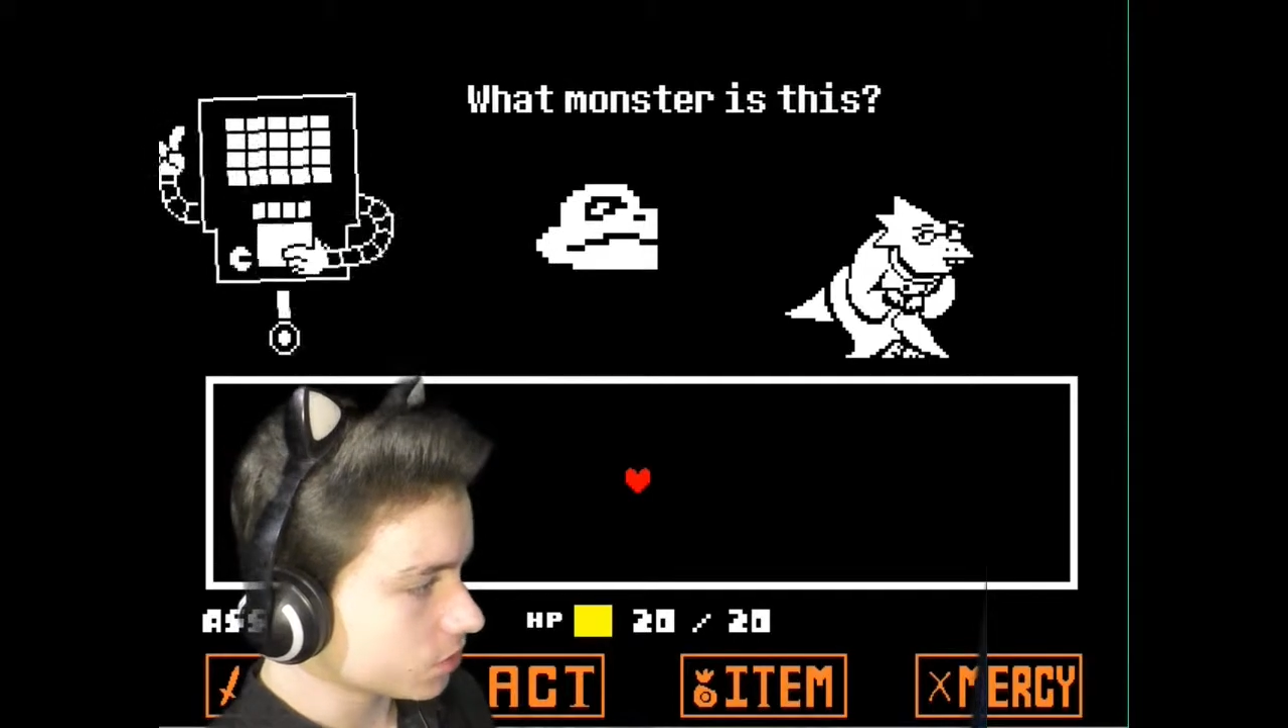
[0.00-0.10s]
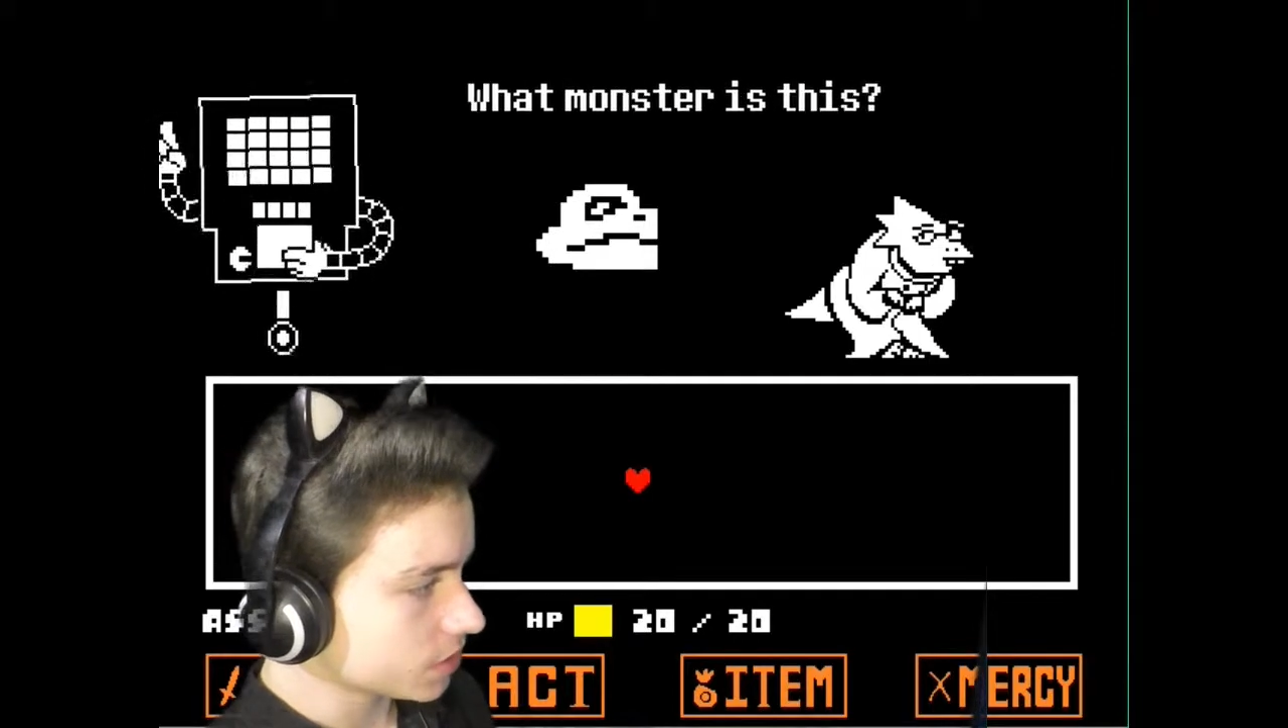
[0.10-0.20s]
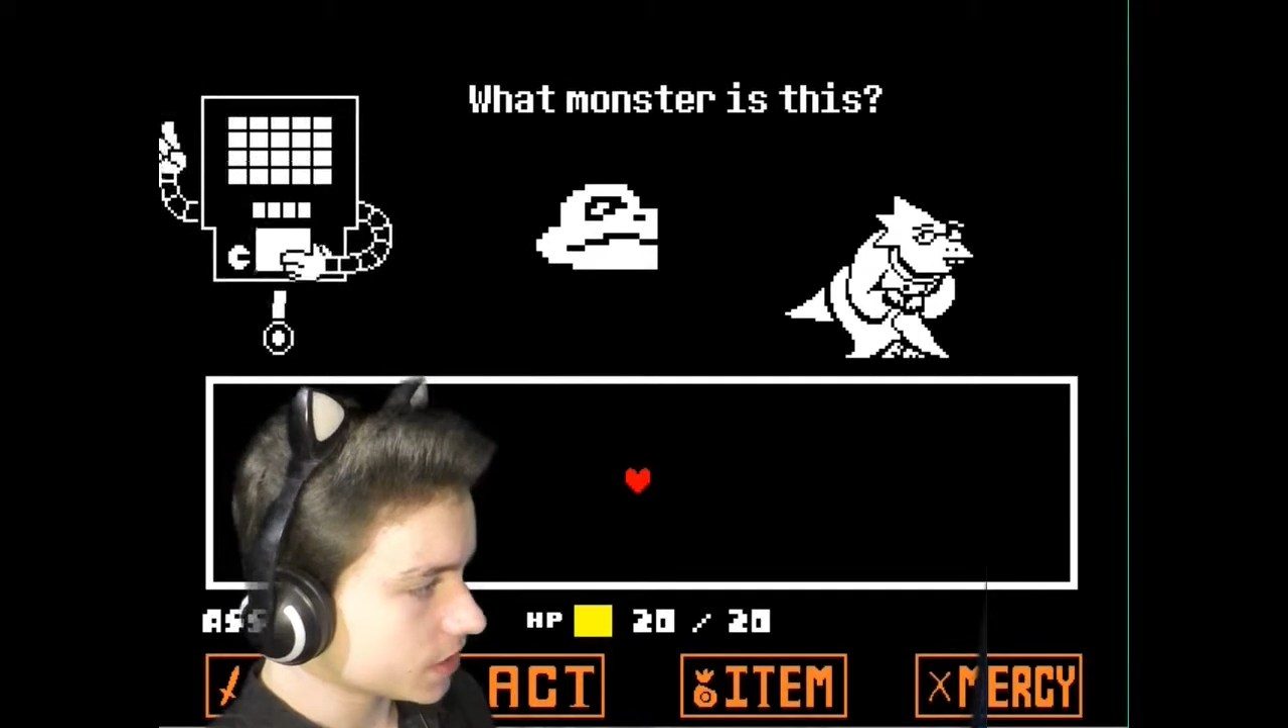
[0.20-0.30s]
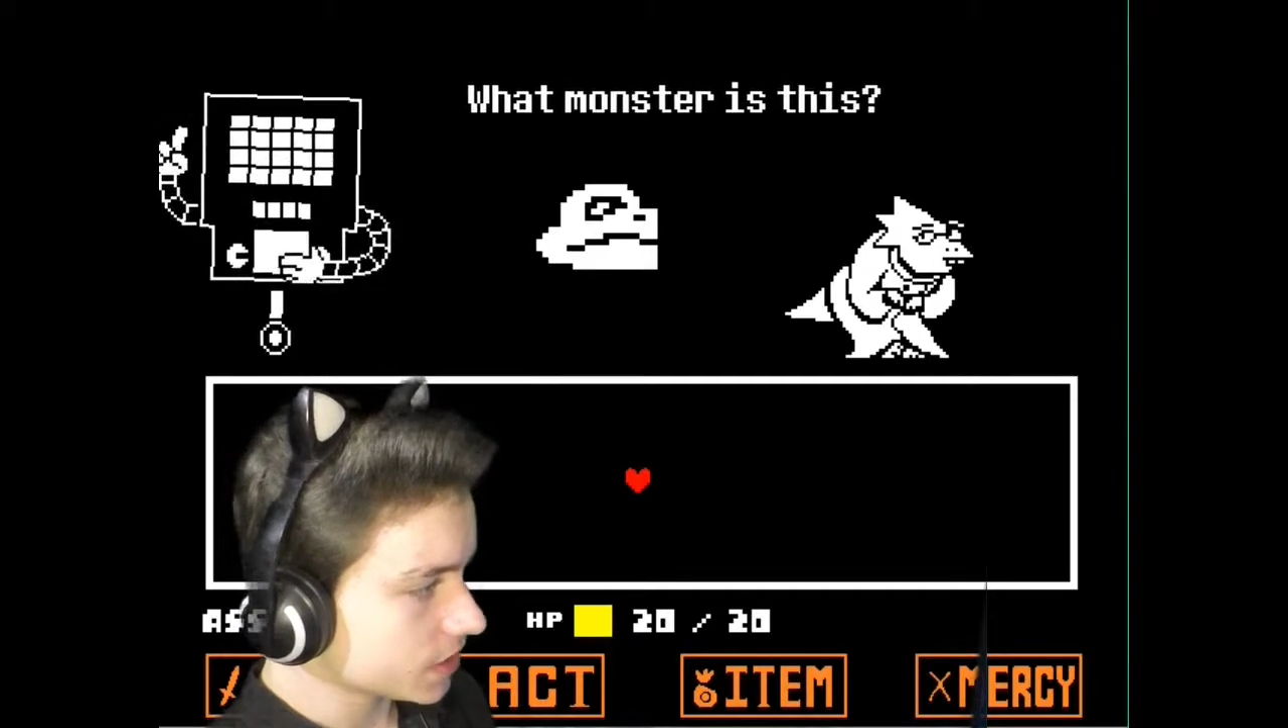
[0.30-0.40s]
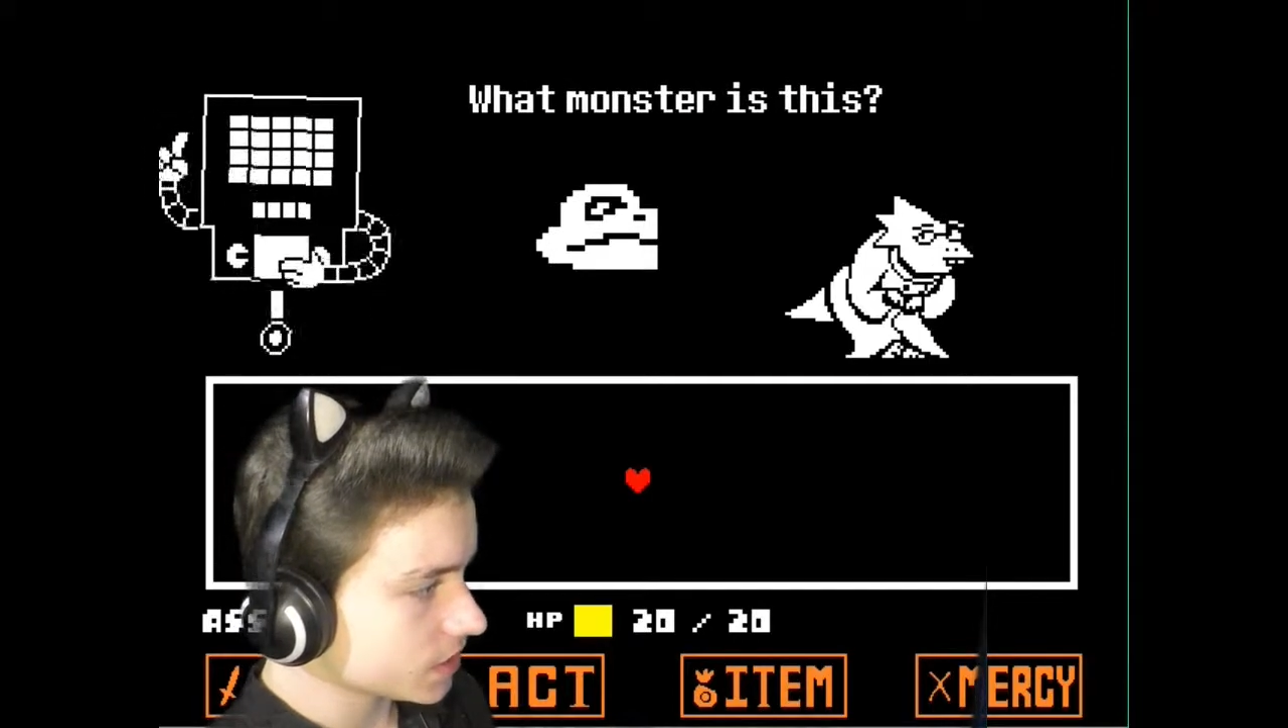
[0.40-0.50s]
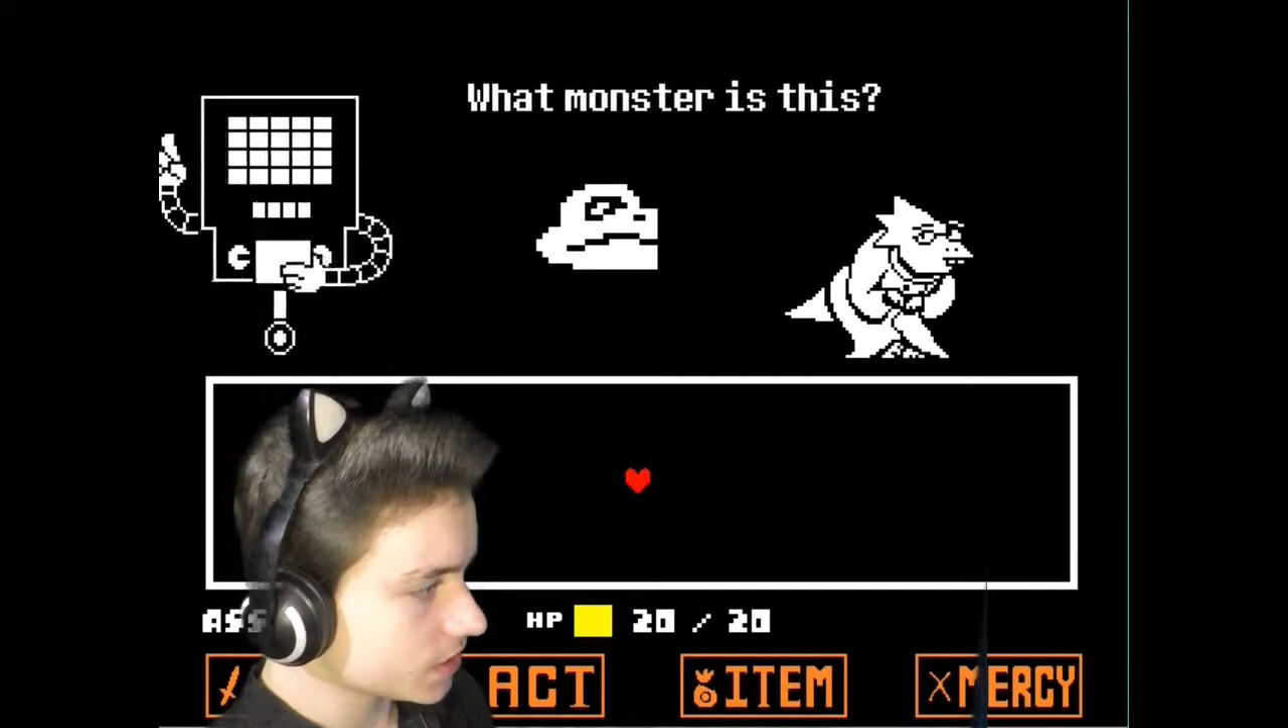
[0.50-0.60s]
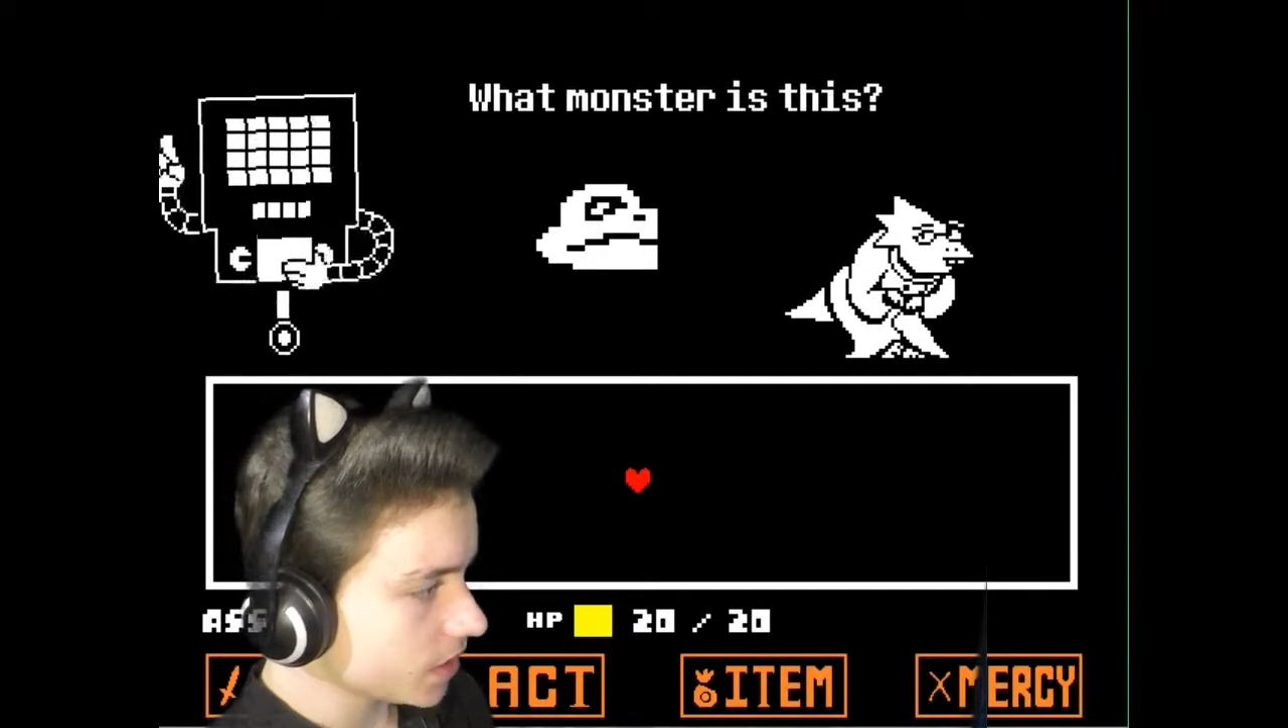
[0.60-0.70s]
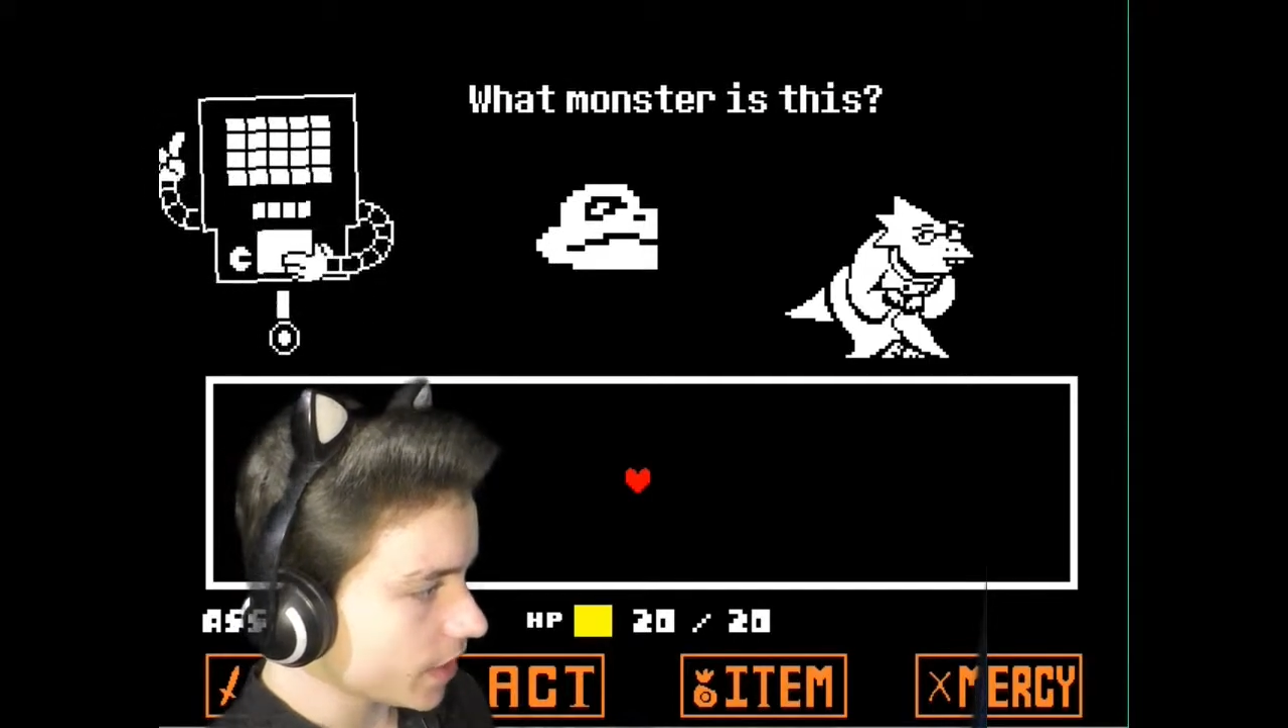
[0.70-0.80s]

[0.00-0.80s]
is this?